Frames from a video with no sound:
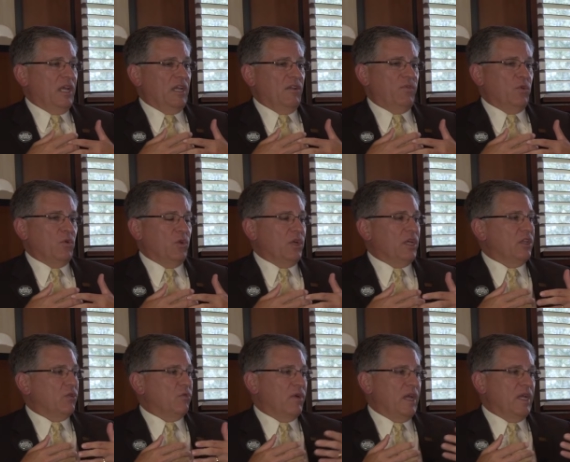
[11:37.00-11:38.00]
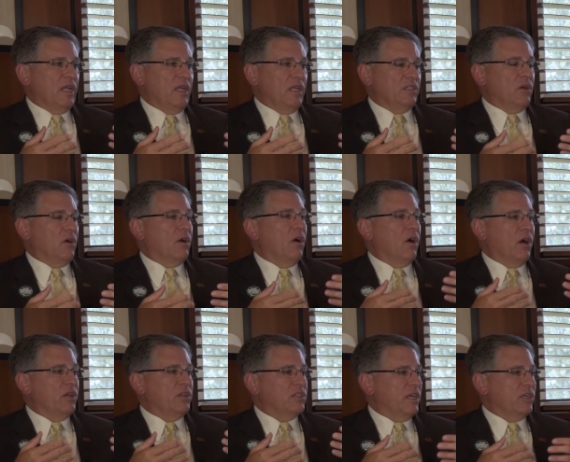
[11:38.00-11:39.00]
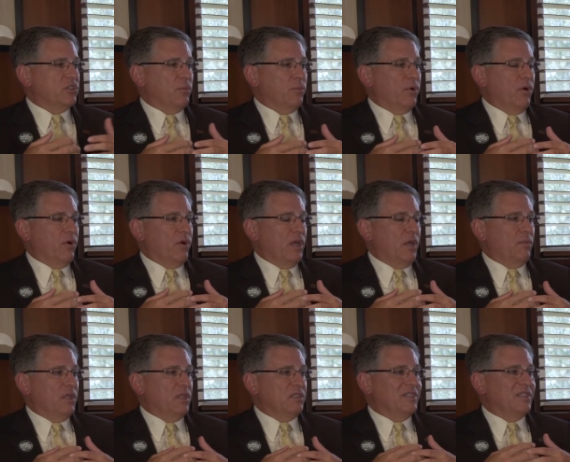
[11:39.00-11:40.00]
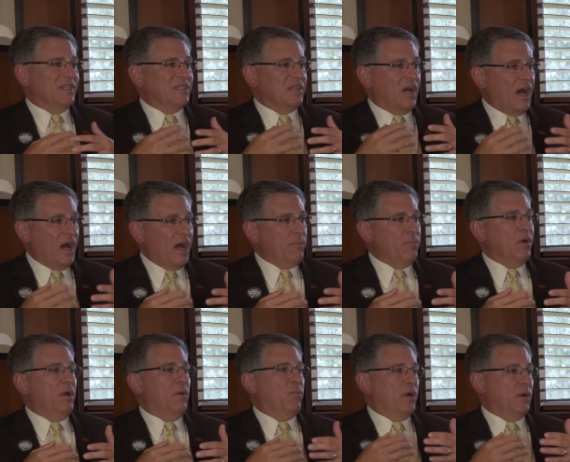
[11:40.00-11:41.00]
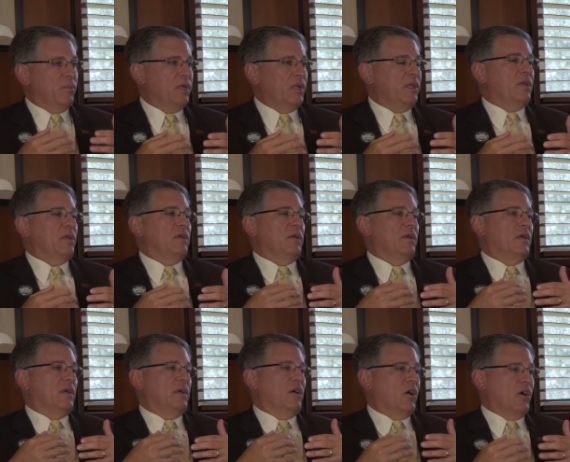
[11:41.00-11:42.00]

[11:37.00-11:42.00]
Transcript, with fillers: And if you look at the rankings, our architecture program is the top public uh,